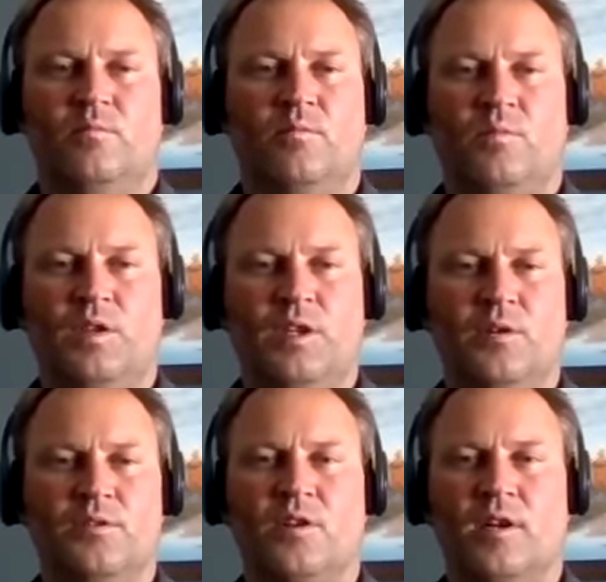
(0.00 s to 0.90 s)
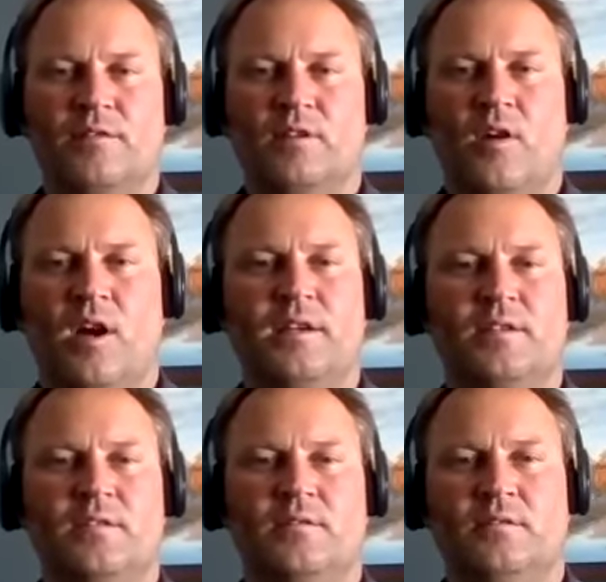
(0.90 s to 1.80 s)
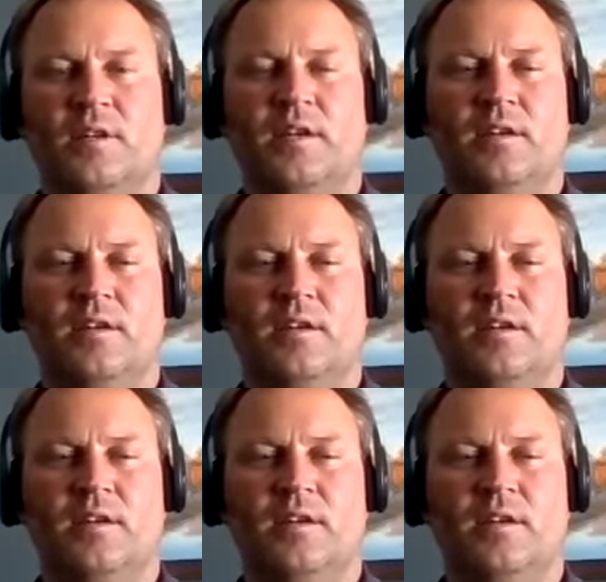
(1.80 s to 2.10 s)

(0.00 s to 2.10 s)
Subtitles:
the yields are even right? Like,